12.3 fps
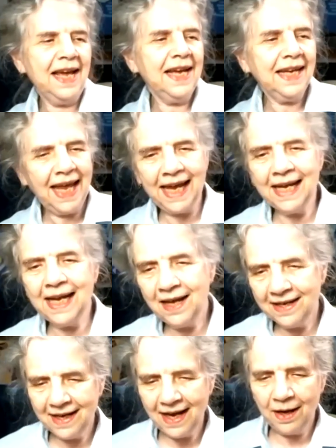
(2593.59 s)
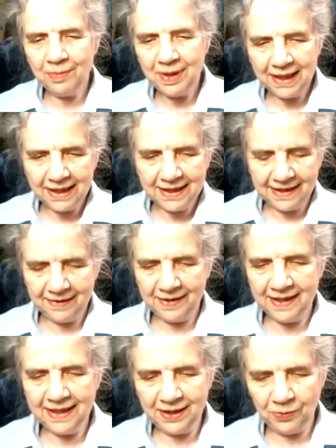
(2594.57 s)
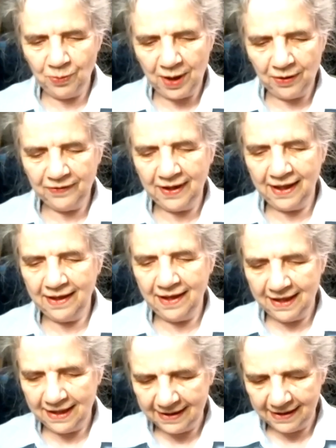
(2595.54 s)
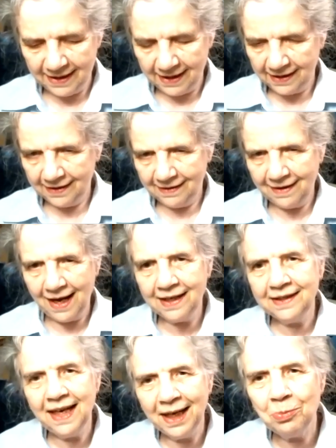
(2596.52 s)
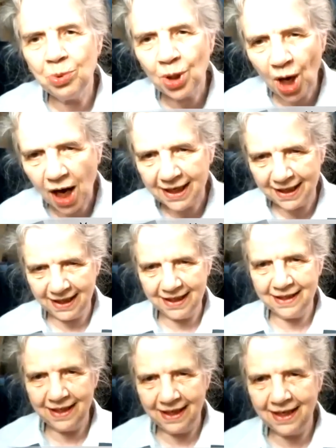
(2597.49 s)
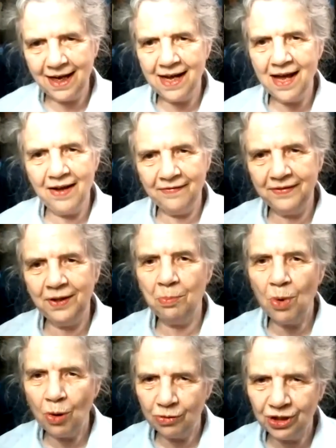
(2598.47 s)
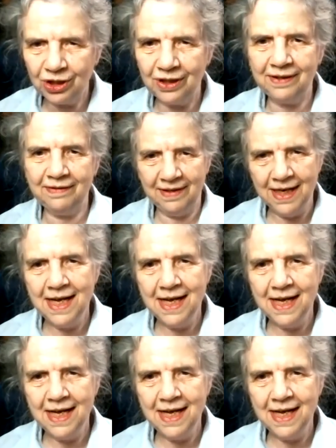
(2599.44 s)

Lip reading: Again, I mean, it's one of the things that I take pride in, that I have the motion